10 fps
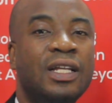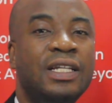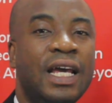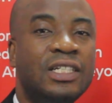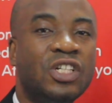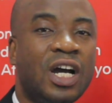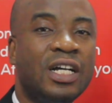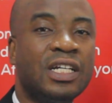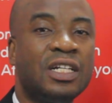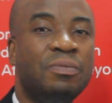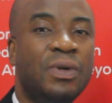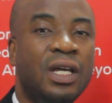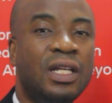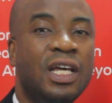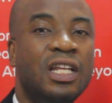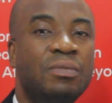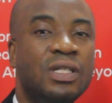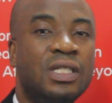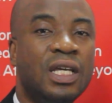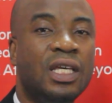the judge had made any
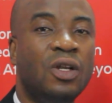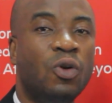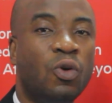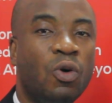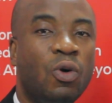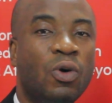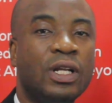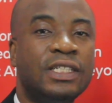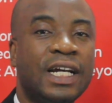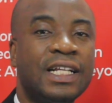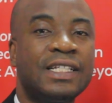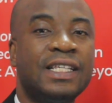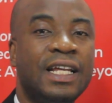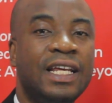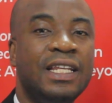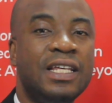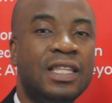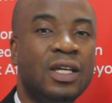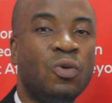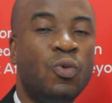mistake in law, or the judge had said
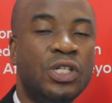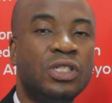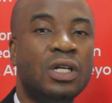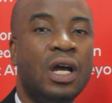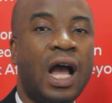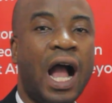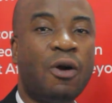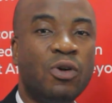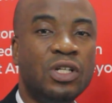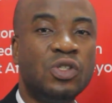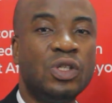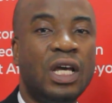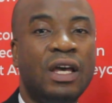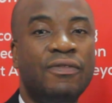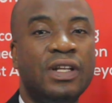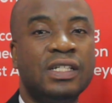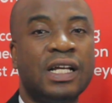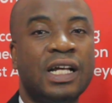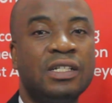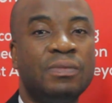anything which, according to the evidence
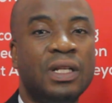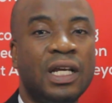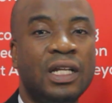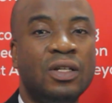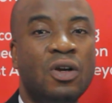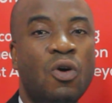that has been led,